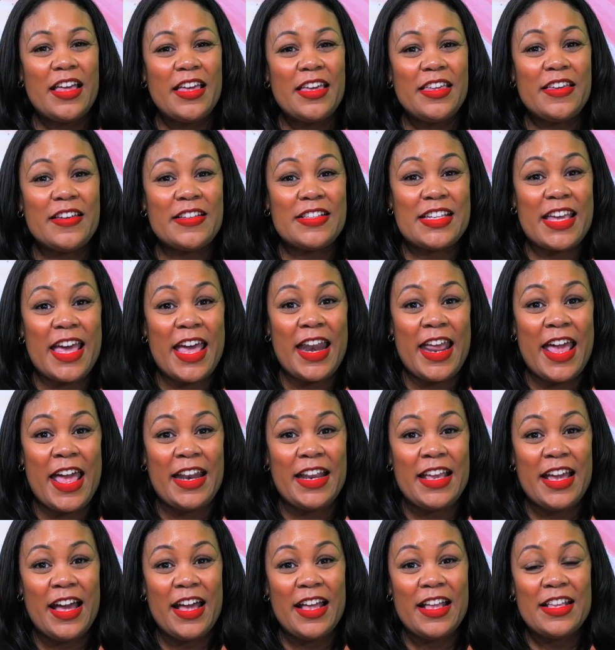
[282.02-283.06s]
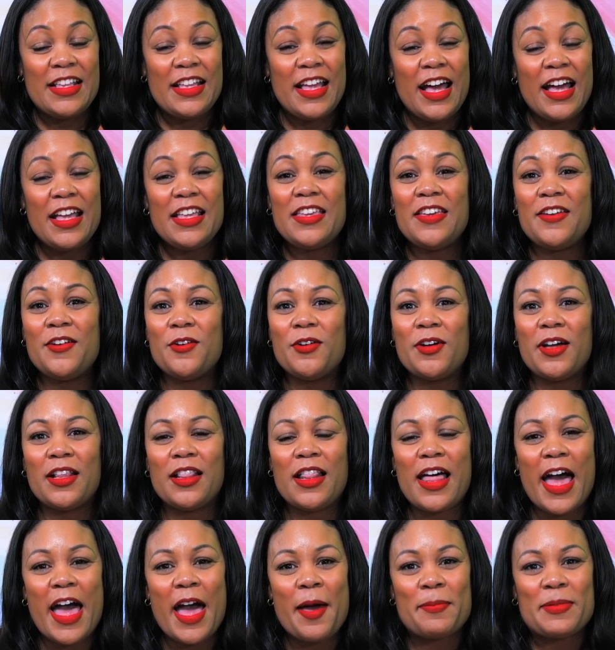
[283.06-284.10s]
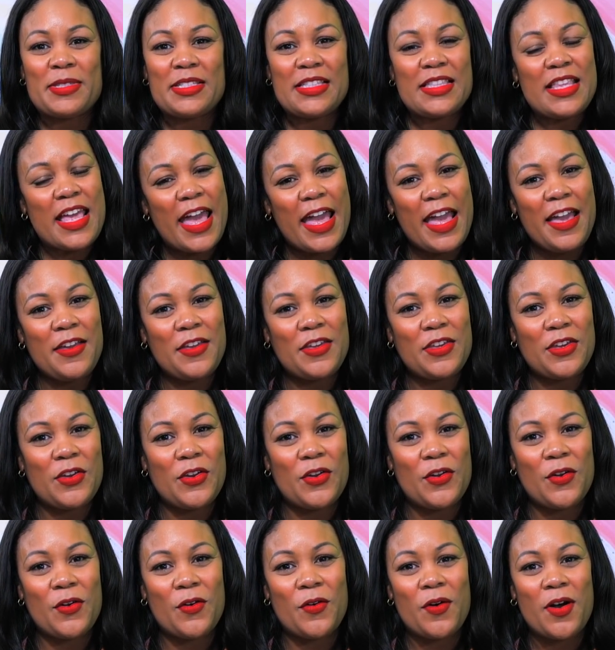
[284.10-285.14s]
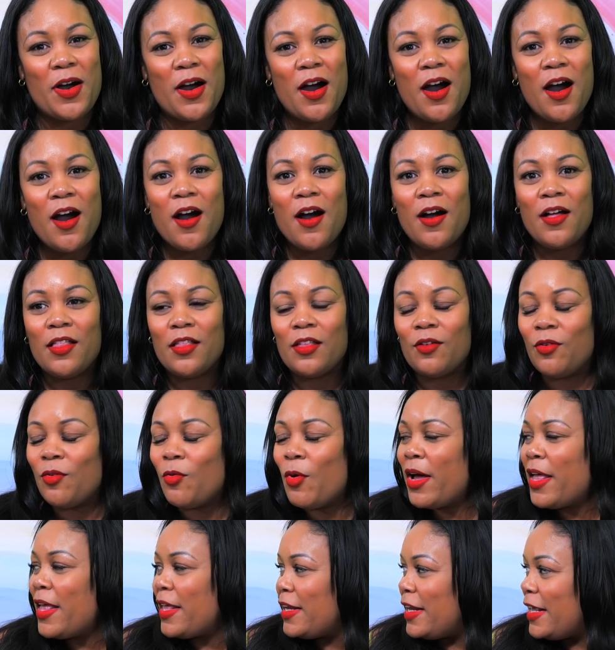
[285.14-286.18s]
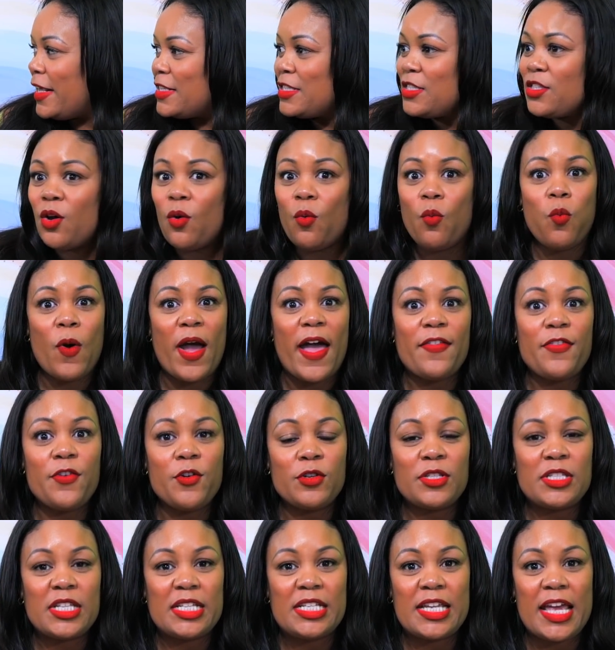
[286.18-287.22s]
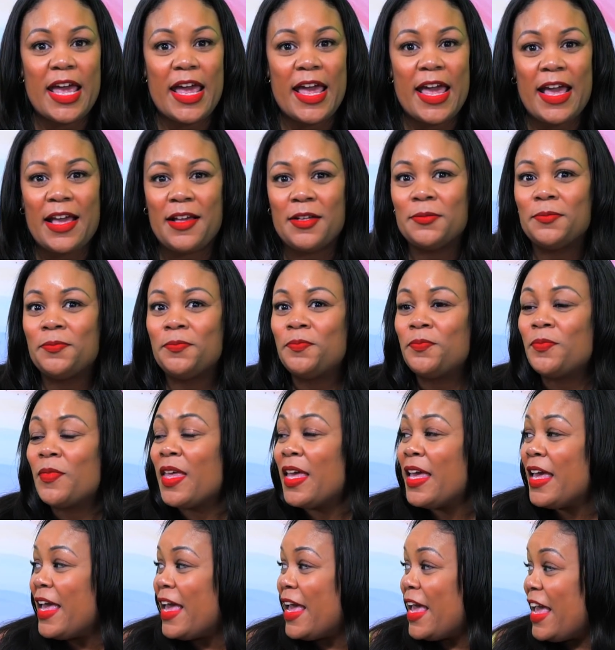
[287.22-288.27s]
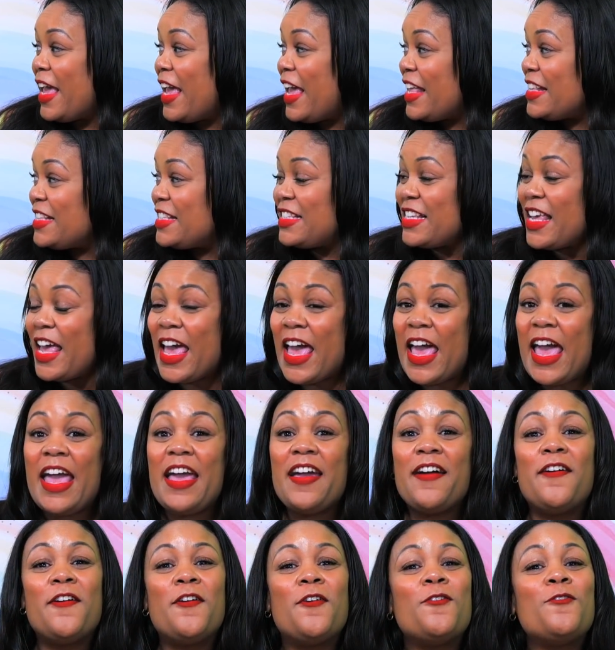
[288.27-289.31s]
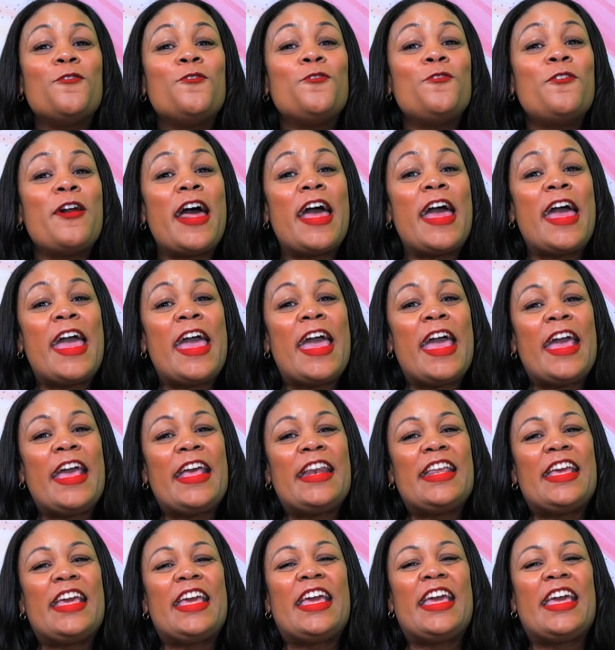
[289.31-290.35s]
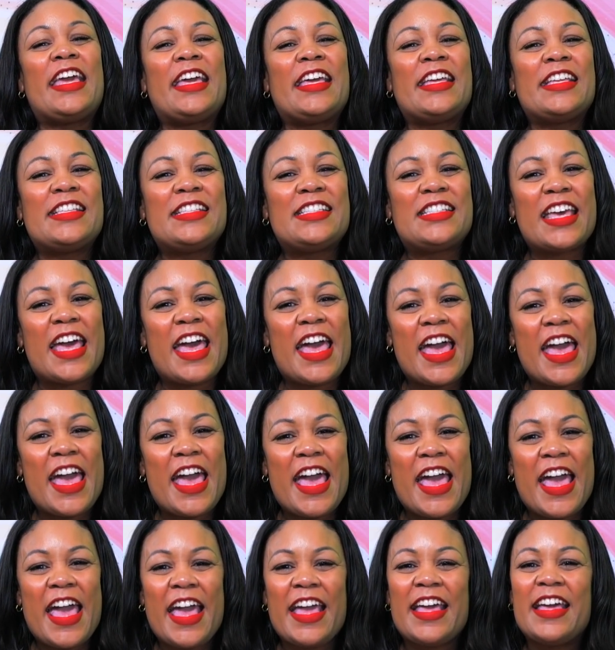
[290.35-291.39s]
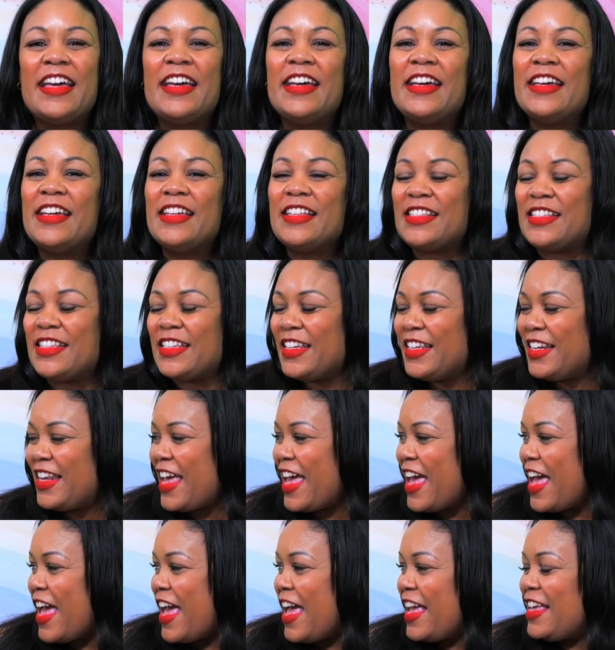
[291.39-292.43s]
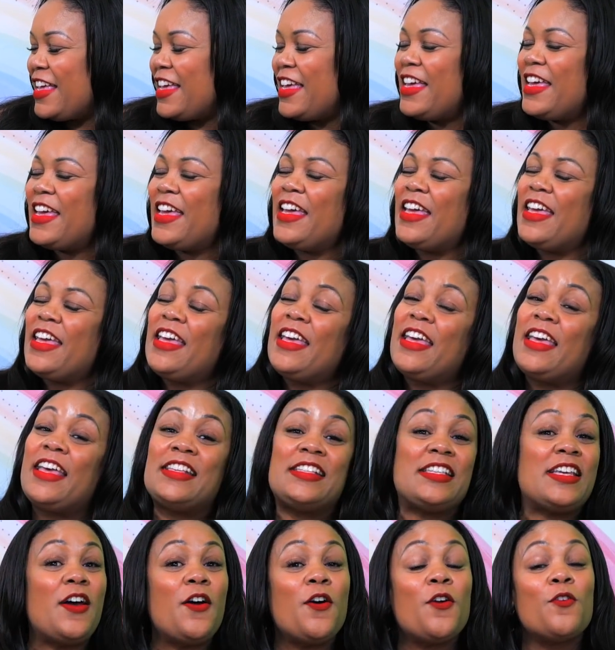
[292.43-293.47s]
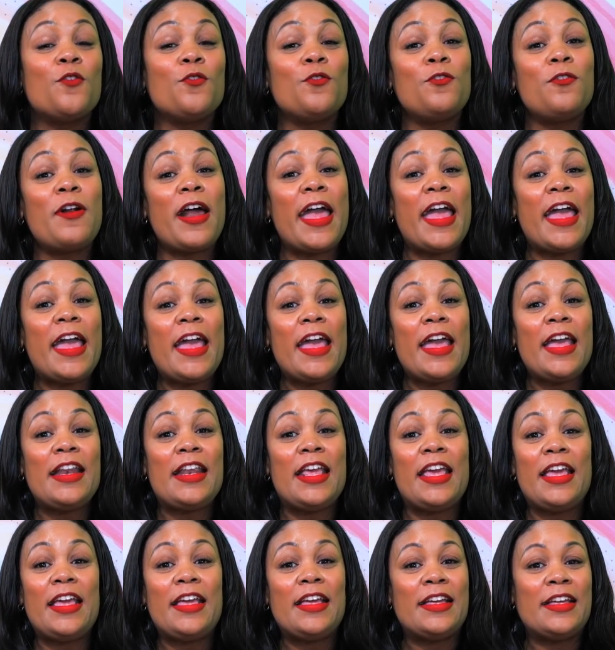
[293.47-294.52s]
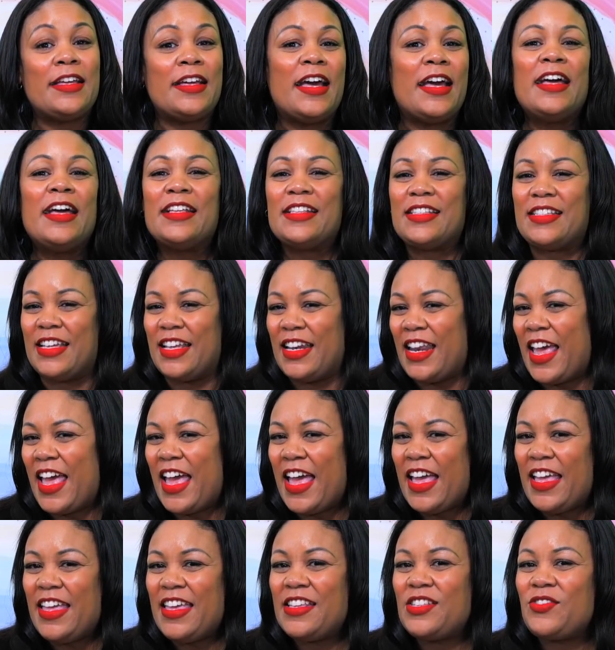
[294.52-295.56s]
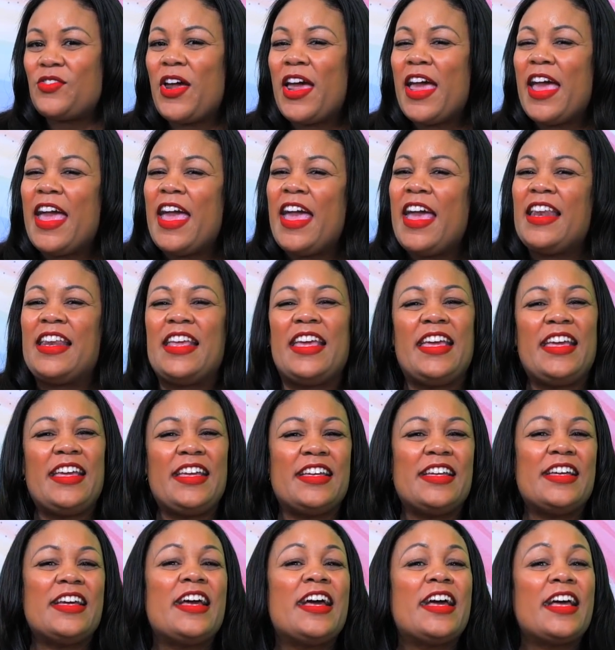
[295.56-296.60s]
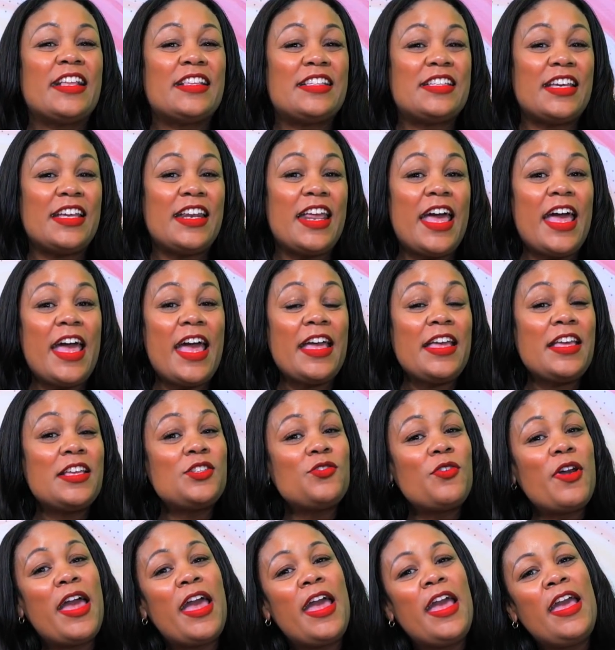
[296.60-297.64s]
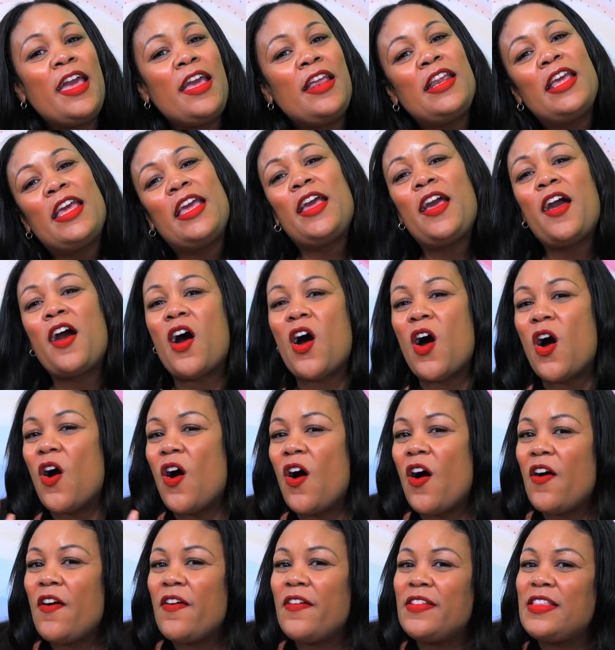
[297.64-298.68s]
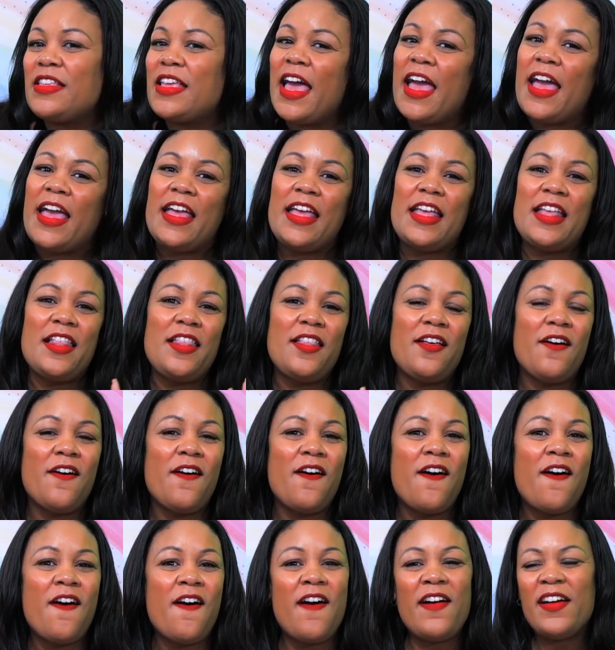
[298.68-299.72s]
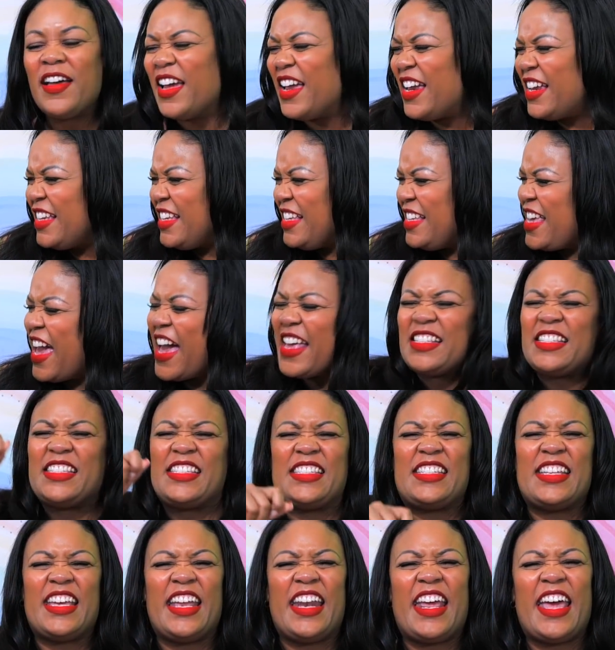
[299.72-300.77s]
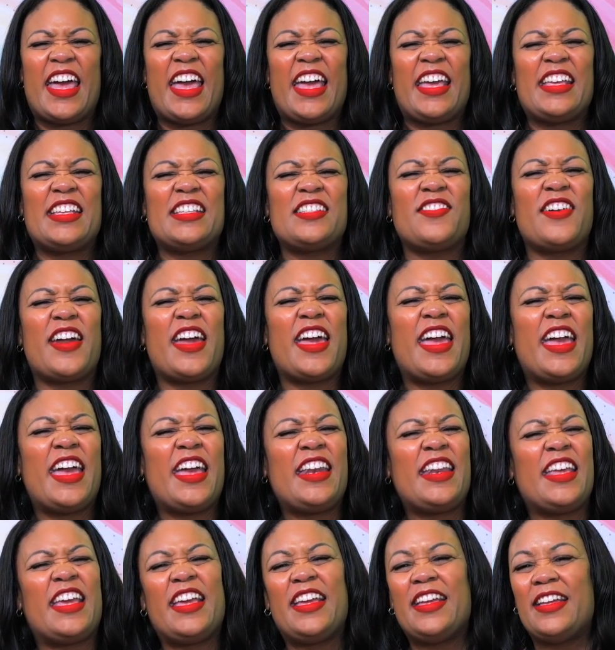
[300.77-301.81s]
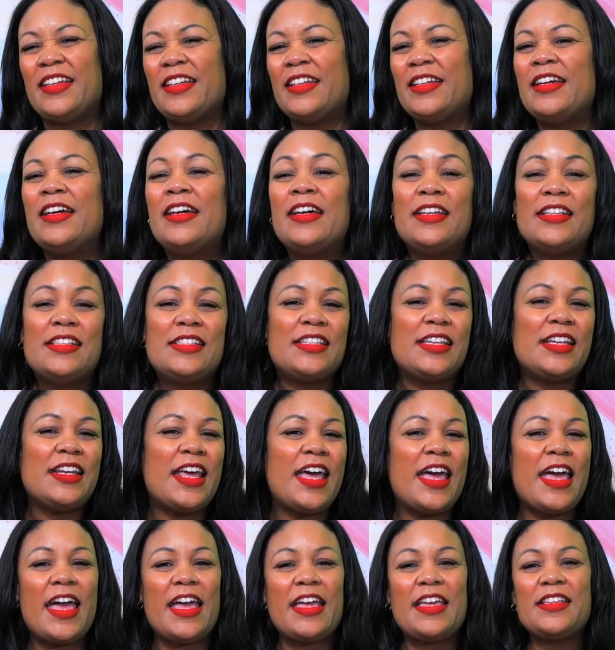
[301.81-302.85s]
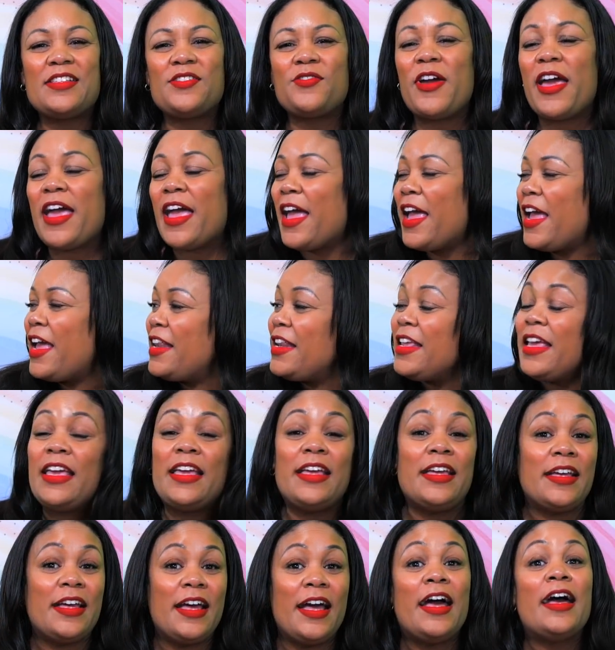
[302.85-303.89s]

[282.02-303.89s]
You did it! You clapped! Thank you! What is the weather today? It's a rainy day. Today is rainy. Today is rainy. Today is rainy all day long. Yes, today is rainy. Today is rainy.